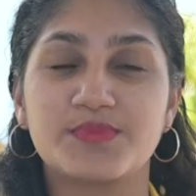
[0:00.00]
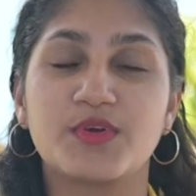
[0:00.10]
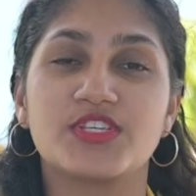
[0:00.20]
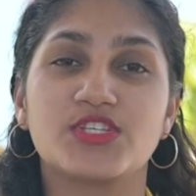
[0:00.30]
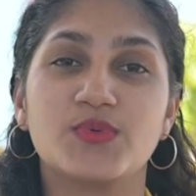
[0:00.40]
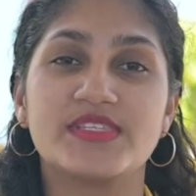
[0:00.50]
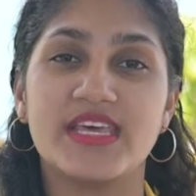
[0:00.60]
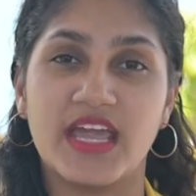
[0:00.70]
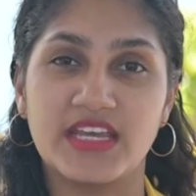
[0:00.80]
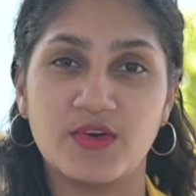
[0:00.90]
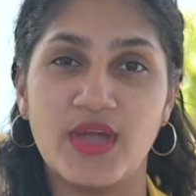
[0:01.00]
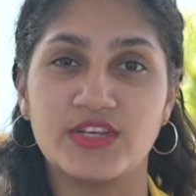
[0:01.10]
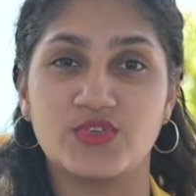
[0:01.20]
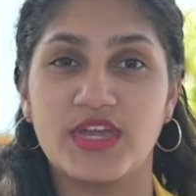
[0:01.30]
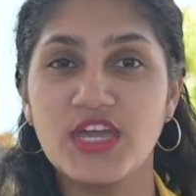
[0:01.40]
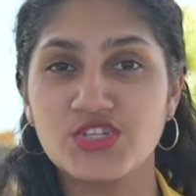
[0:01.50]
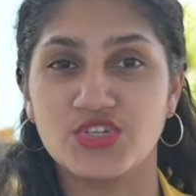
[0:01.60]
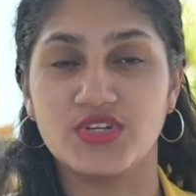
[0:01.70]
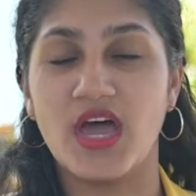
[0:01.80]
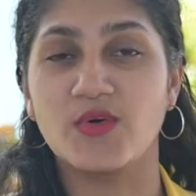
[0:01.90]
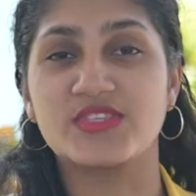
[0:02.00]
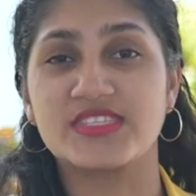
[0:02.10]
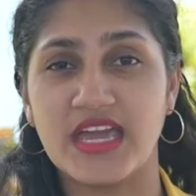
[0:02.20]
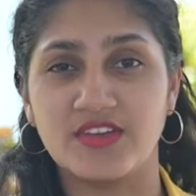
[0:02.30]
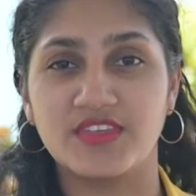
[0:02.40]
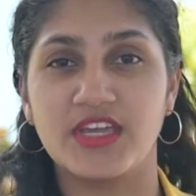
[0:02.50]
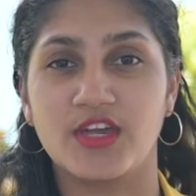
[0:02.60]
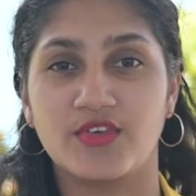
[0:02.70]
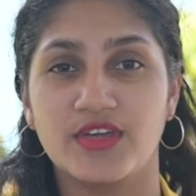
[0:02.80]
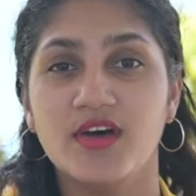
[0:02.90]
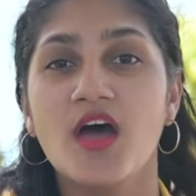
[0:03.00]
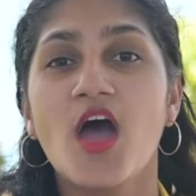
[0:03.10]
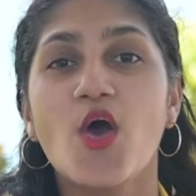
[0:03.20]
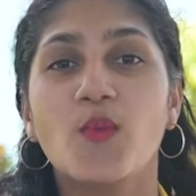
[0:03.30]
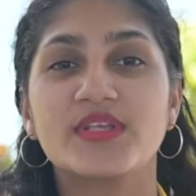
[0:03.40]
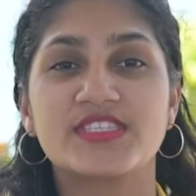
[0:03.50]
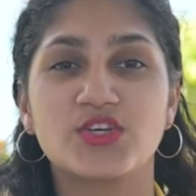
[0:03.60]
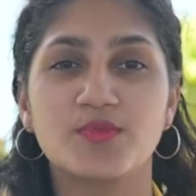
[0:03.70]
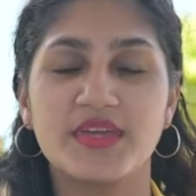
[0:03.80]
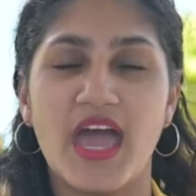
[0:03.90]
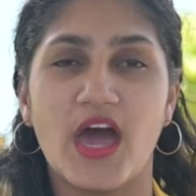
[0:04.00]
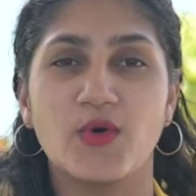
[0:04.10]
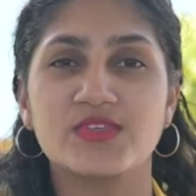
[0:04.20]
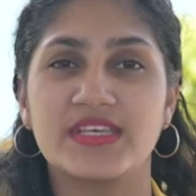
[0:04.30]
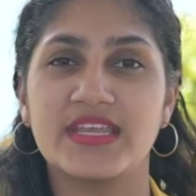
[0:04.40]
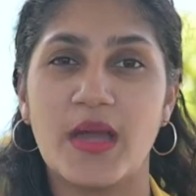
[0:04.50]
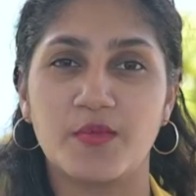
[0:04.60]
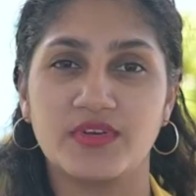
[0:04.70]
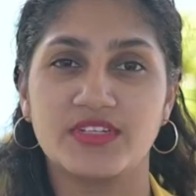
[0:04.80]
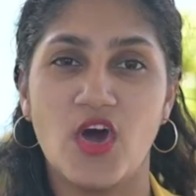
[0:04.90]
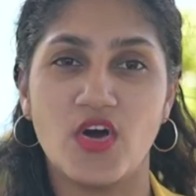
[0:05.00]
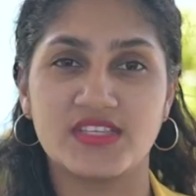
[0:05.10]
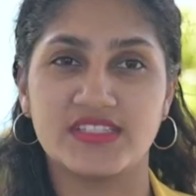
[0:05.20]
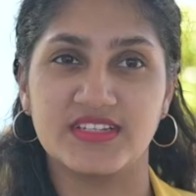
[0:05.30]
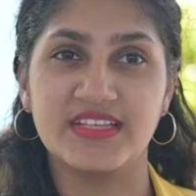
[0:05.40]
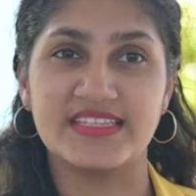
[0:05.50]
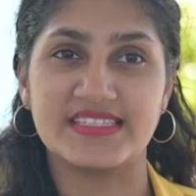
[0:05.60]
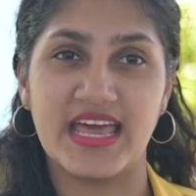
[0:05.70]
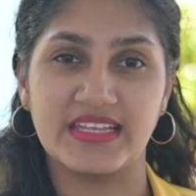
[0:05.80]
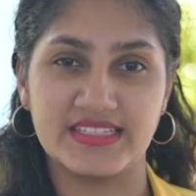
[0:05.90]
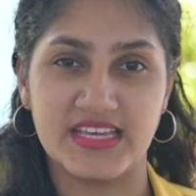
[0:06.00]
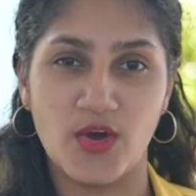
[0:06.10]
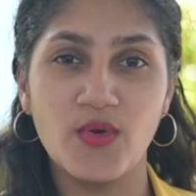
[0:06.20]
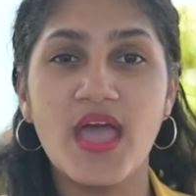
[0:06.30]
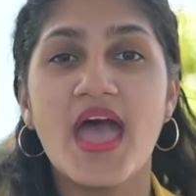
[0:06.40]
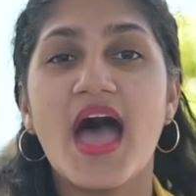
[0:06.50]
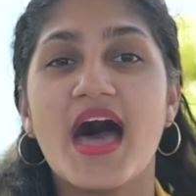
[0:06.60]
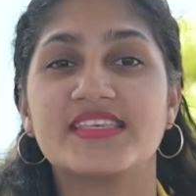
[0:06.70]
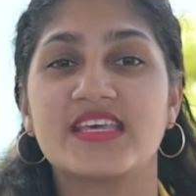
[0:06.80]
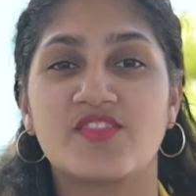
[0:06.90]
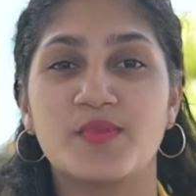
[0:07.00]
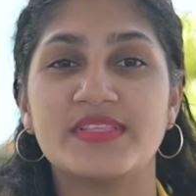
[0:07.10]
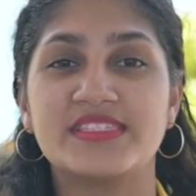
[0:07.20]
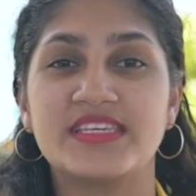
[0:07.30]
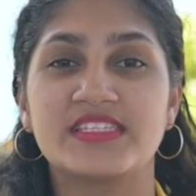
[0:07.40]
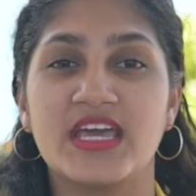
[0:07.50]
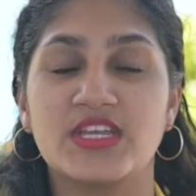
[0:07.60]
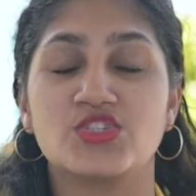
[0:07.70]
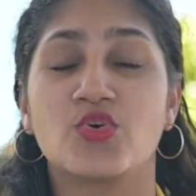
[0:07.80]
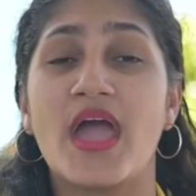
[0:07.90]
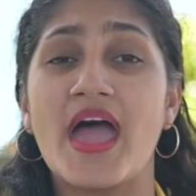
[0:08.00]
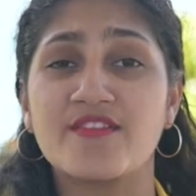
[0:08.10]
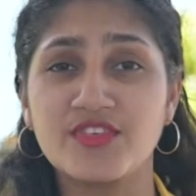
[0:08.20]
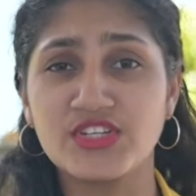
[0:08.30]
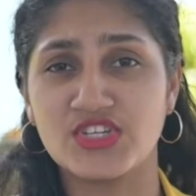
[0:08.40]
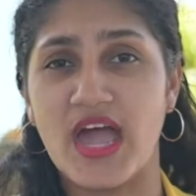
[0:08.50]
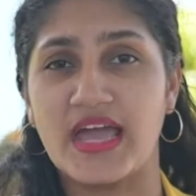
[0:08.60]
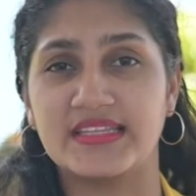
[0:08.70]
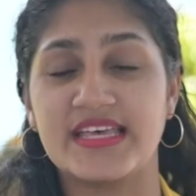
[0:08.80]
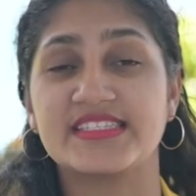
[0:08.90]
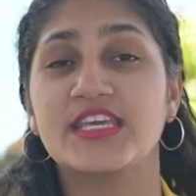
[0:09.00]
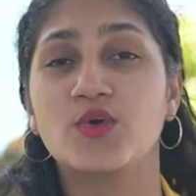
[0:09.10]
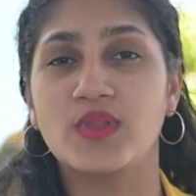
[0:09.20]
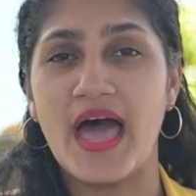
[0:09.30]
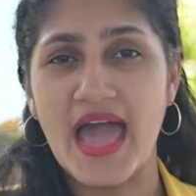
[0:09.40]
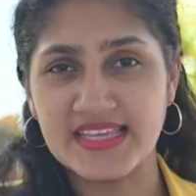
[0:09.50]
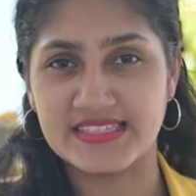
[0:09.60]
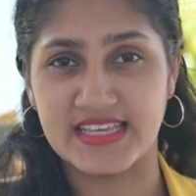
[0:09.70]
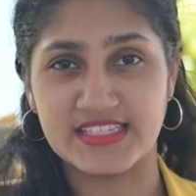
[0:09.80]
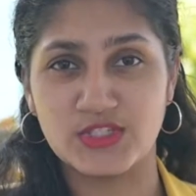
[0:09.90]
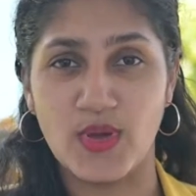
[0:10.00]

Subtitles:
pursuing secondary education outside of the area will soon be housed at the Amerindian Hostel in Stanleytown as government seeks to ensure every child has equal access to